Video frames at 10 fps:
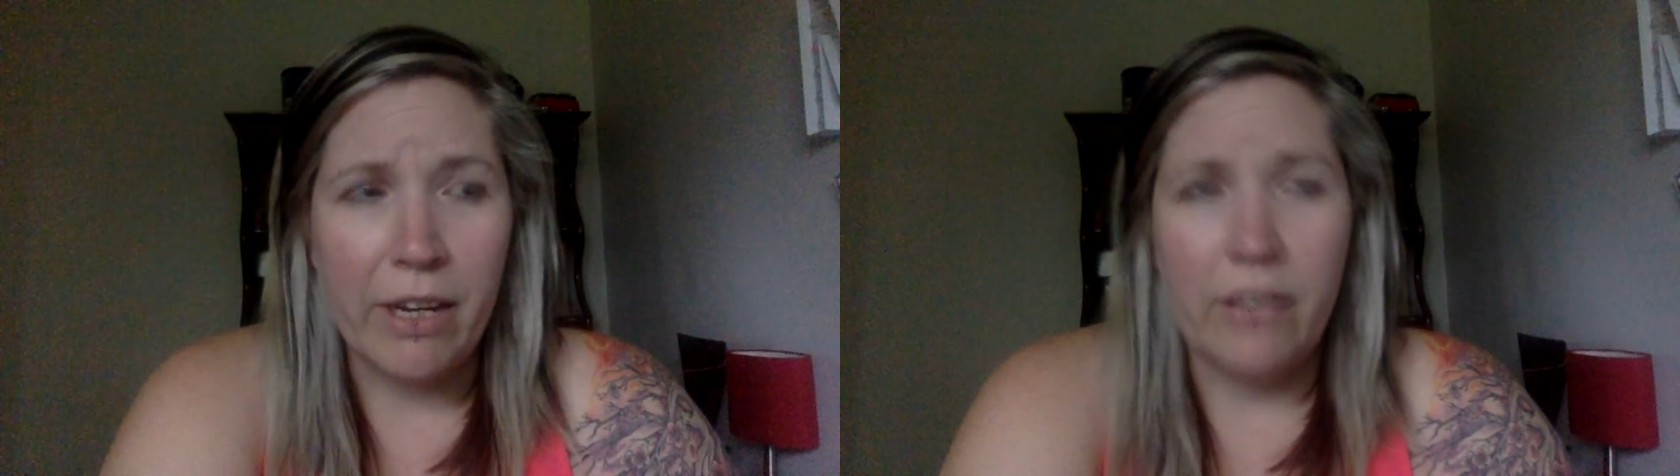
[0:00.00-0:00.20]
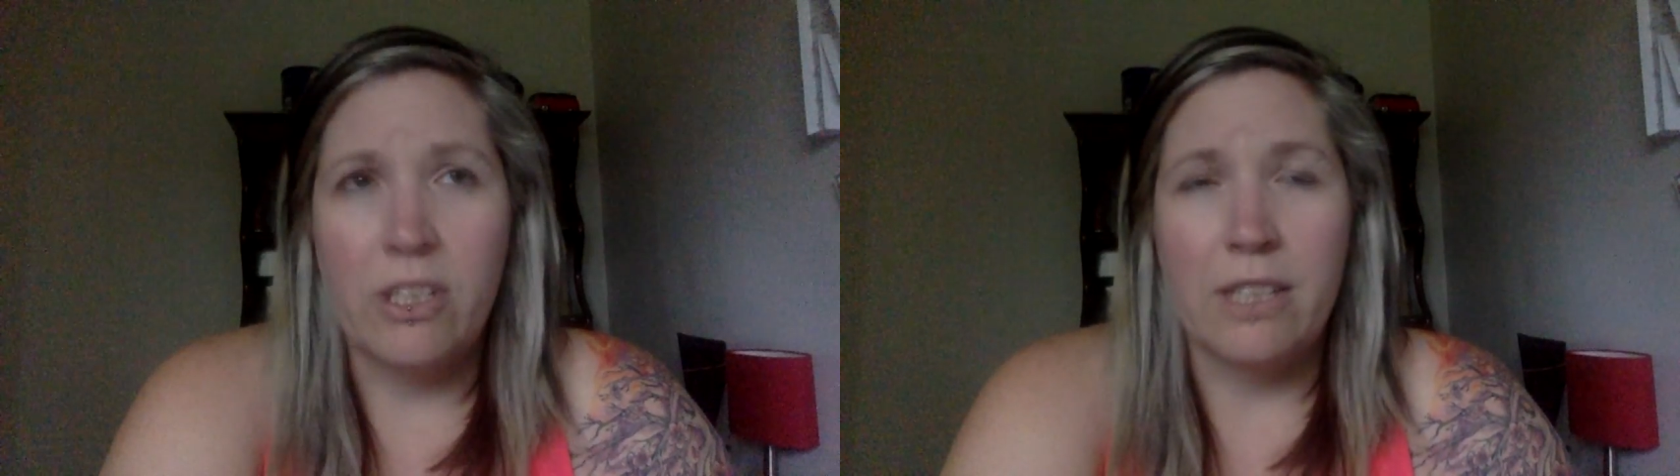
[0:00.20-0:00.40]

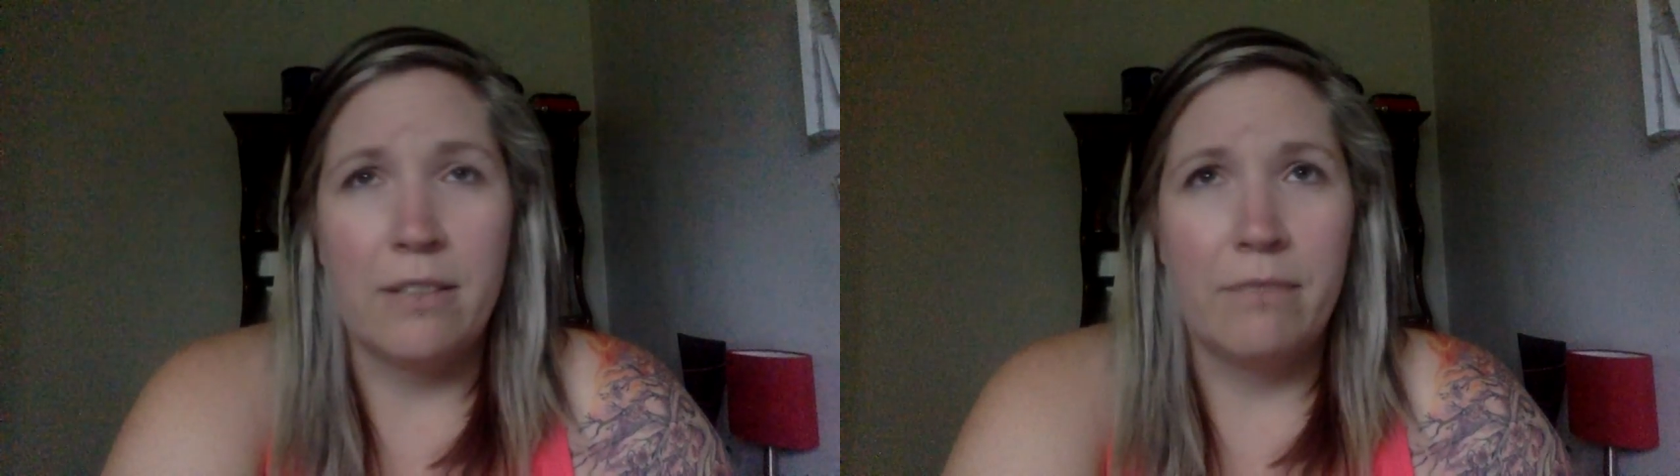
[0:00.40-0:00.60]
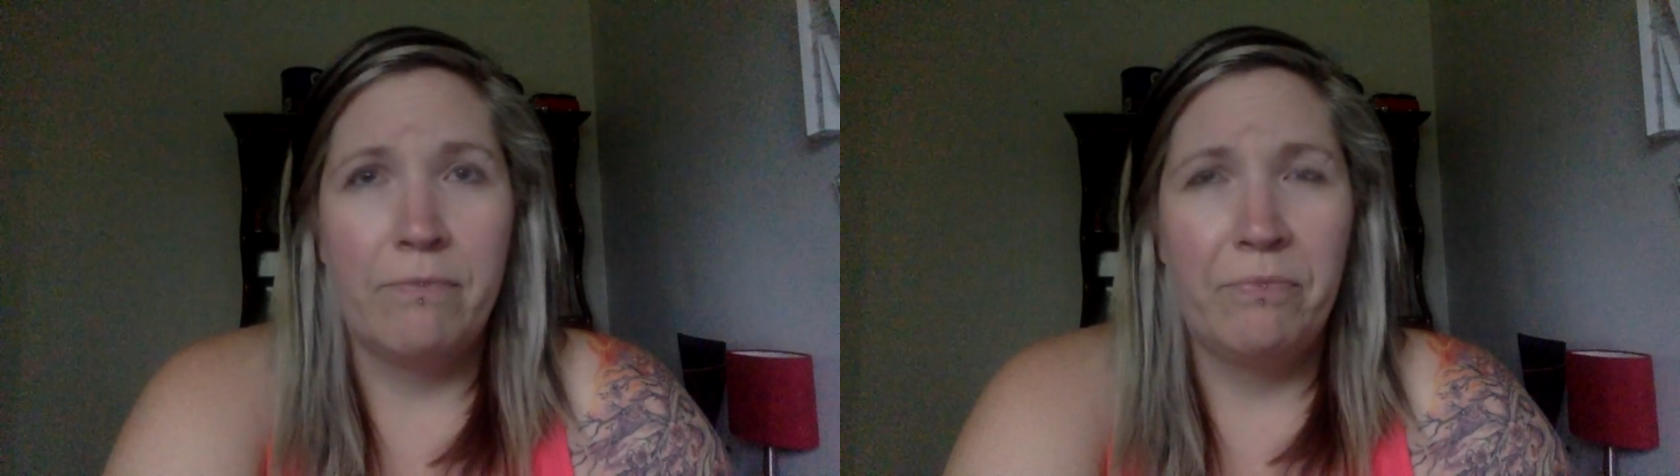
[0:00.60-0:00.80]

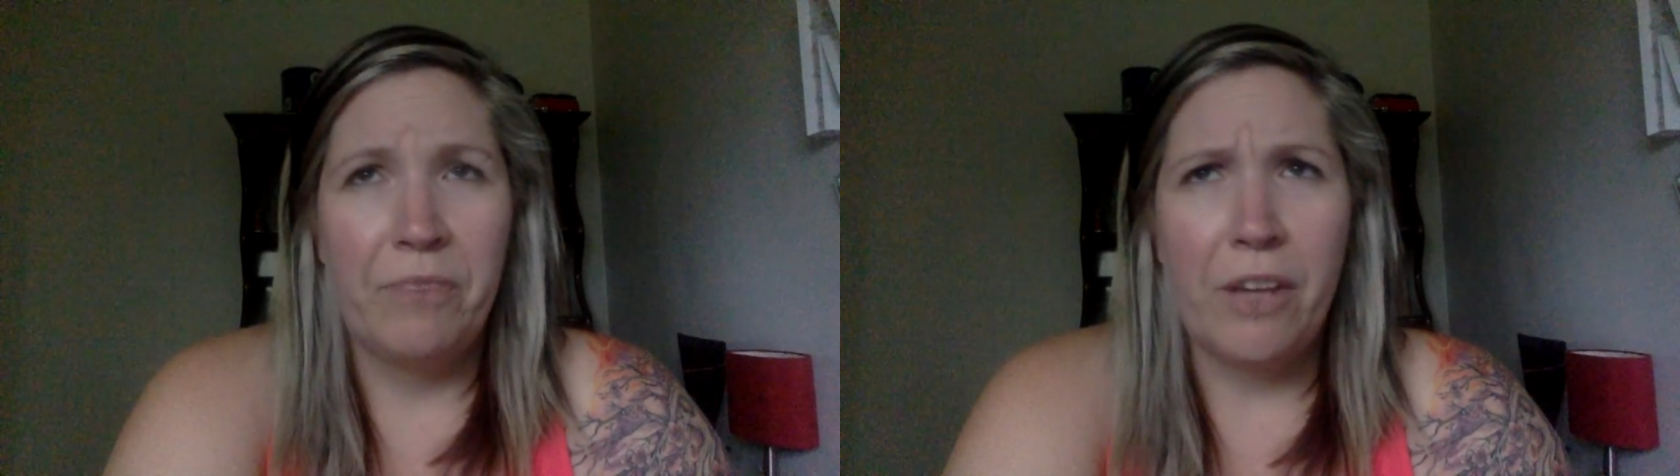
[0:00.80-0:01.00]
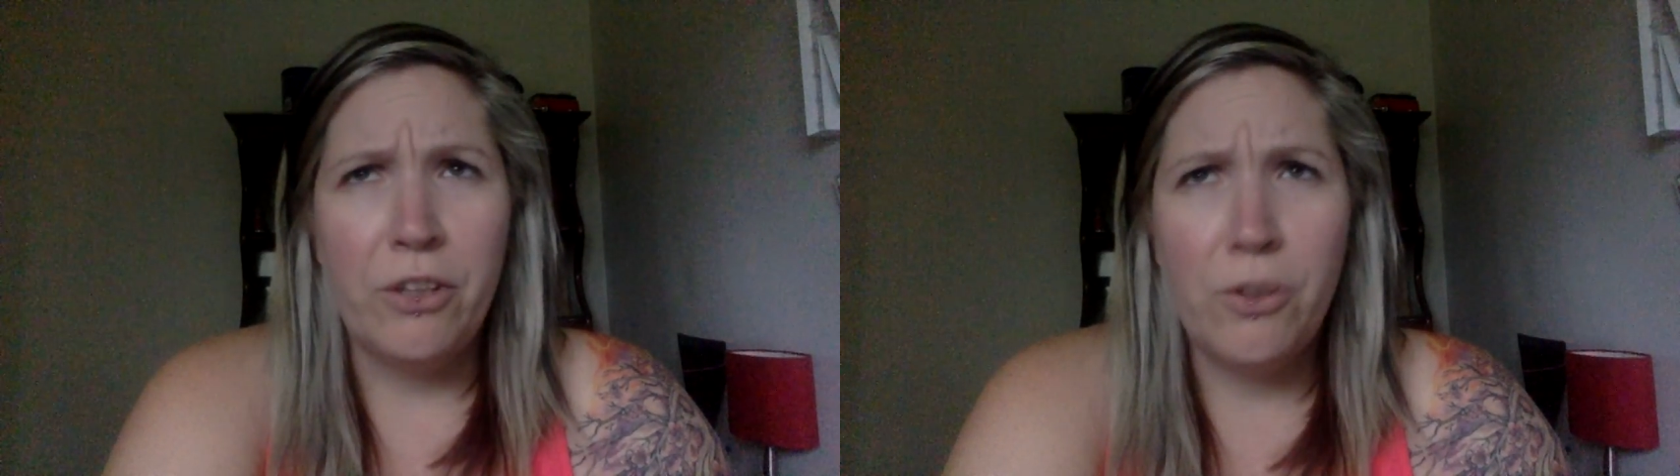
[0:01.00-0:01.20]

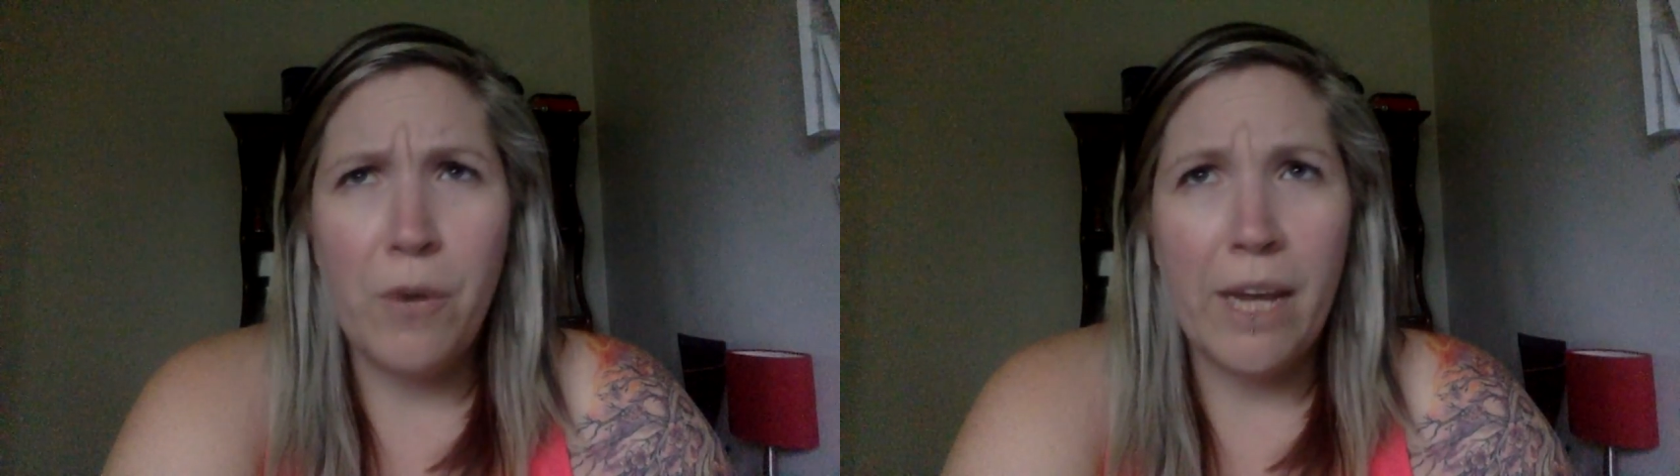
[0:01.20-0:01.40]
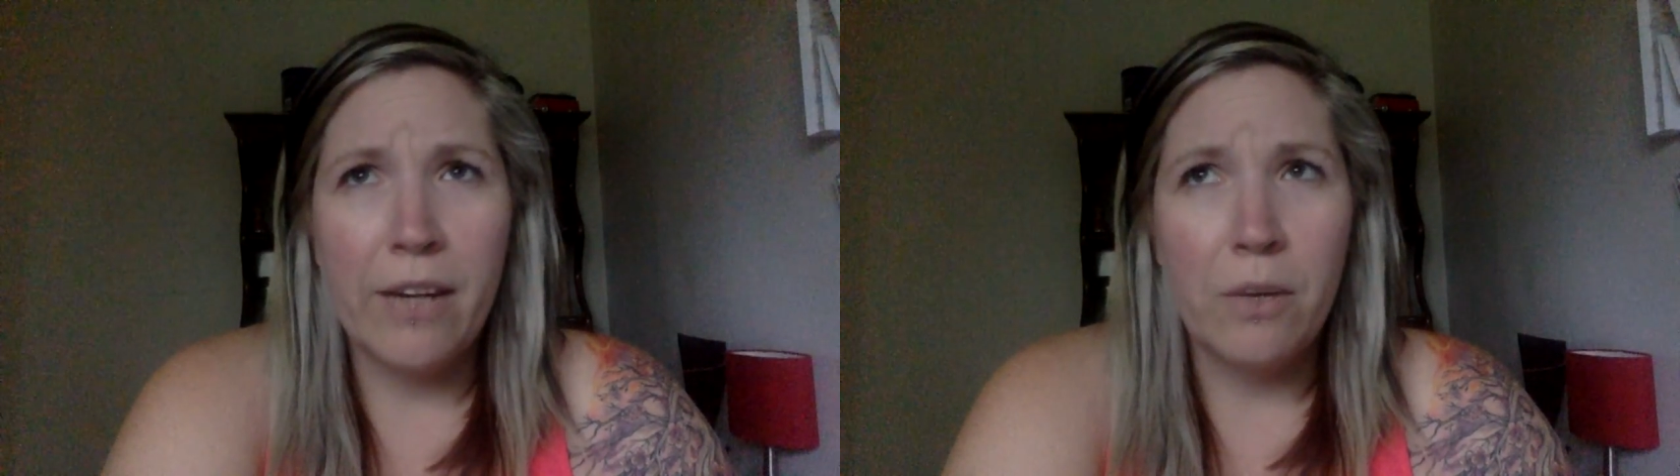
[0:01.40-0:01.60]
I knew
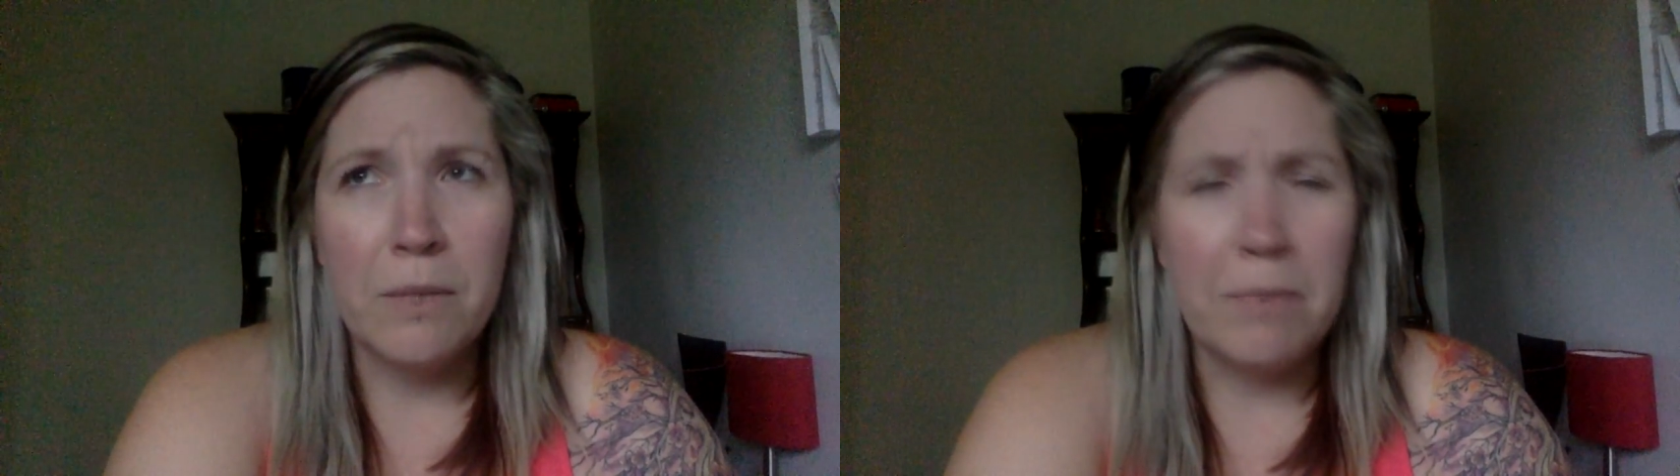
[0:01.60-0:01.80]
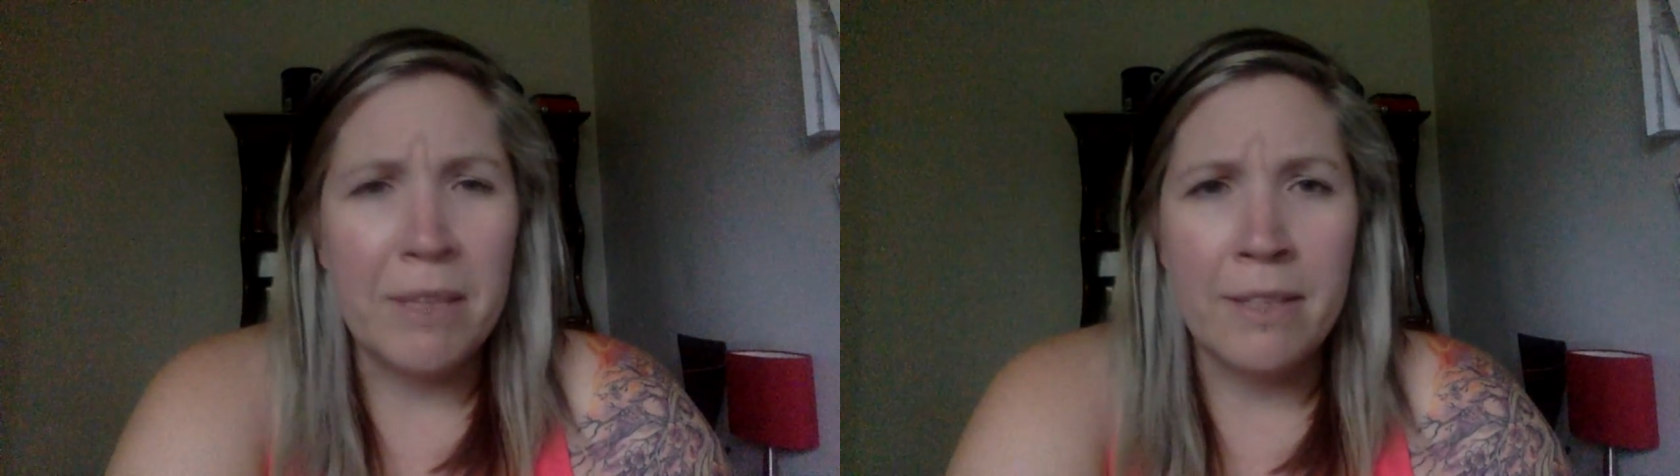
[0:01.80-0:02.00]
I had
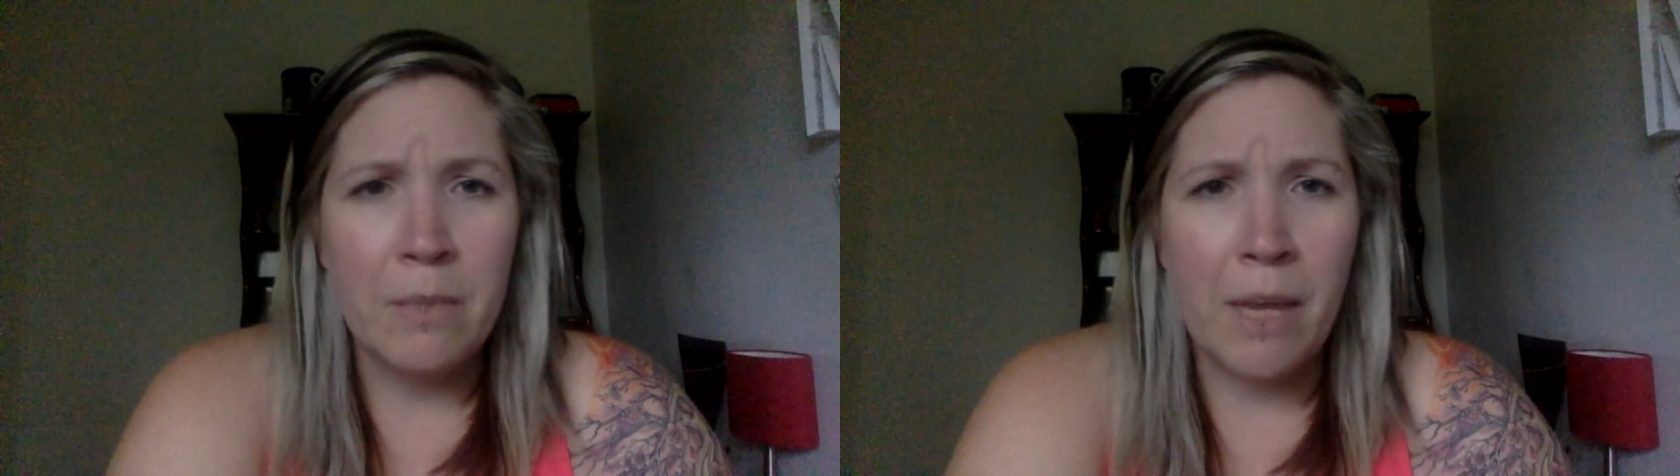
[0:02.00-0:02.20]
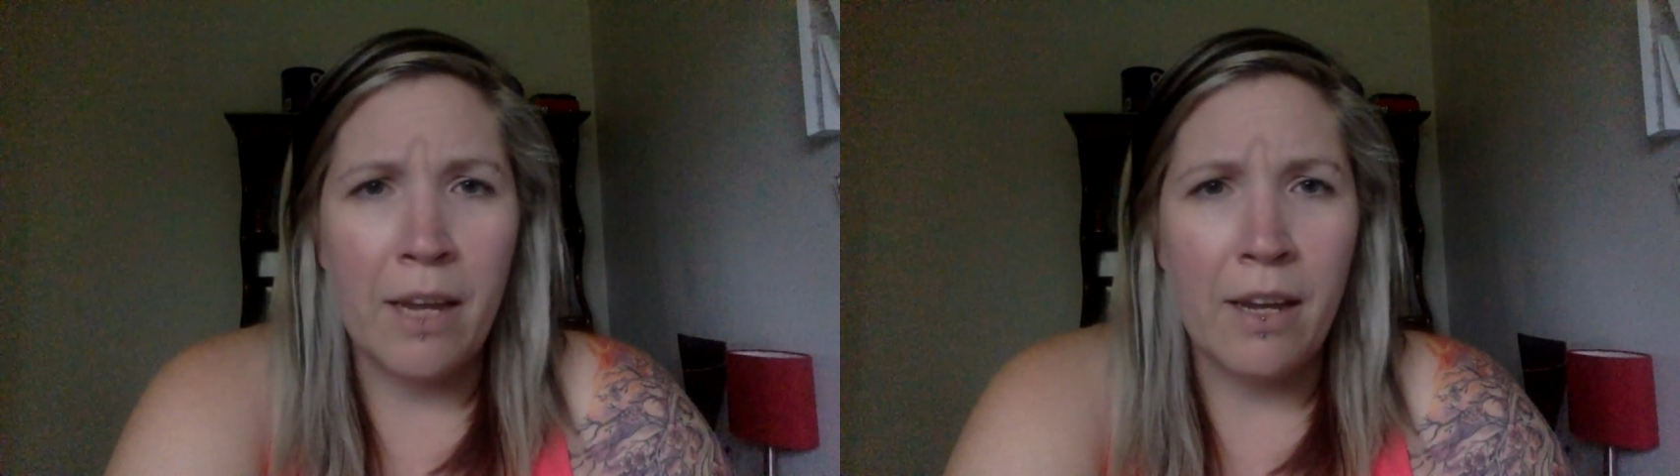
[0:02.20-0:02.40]
always been this
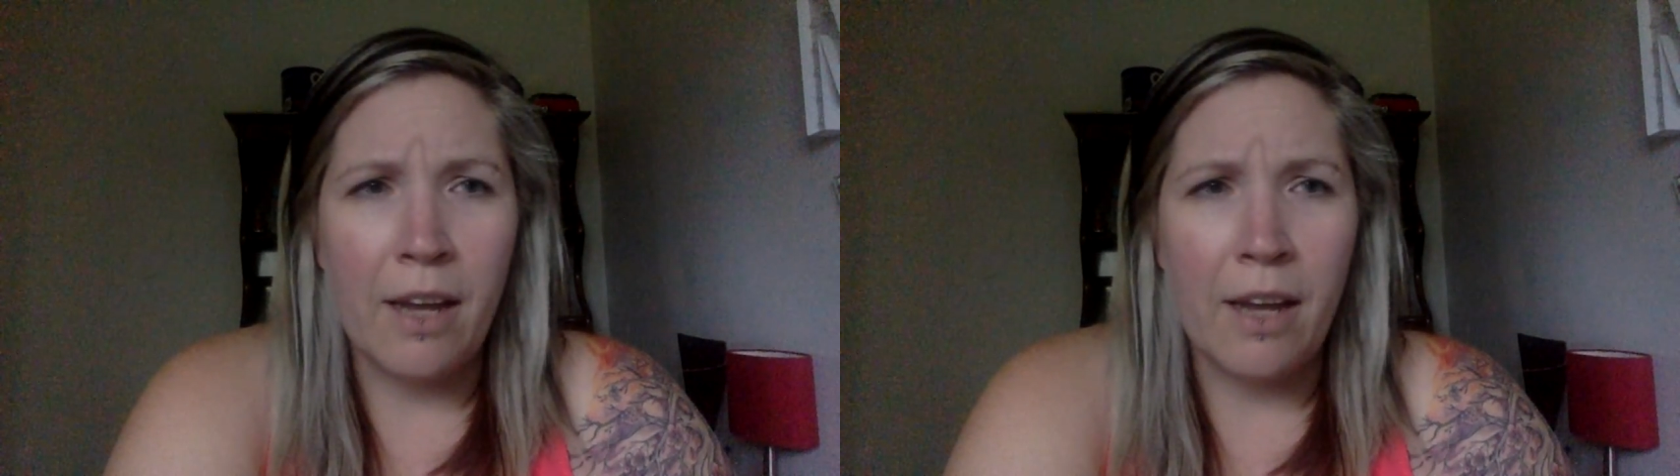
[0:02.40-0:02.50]
way.